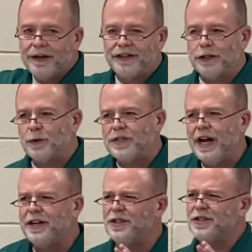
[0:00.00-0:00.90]
that this was
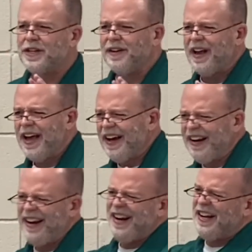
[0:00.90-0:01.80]
not just a, an,
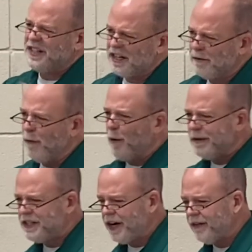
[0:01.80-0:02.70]
an instant
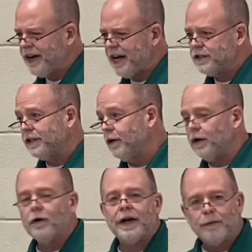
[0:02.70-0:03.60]
momentary action to go,
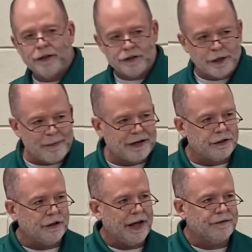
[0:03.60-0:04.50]
okay, well, let's get back
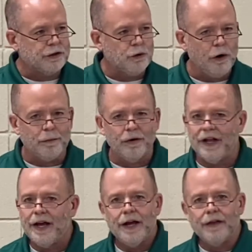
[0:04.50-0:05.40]
to life as normal.
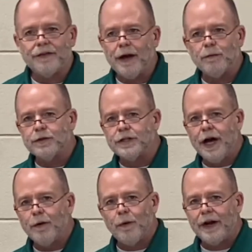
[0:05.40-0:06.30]
That was
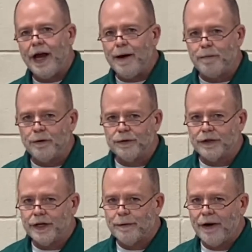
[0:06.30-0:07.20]
not what happened with
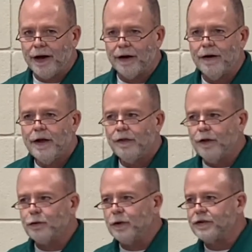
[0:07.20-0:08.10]
Nehemiah.
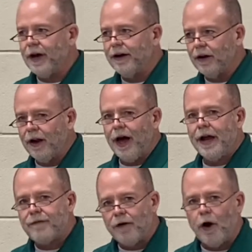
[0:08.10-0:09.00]
This was a
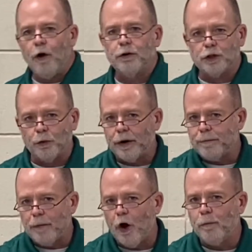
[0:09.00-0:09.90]
life
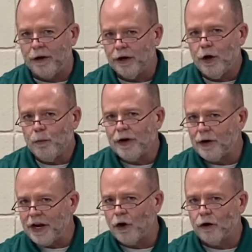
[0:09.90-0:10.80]
altering moment when
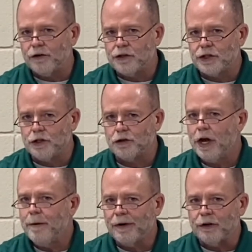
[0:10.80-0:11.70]
he heard this news
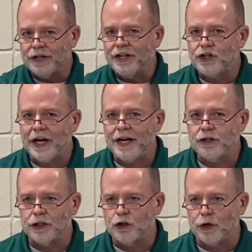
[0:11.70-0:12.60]
because it
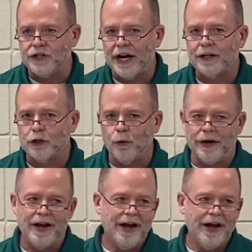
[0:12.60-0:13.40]
changed the trajectory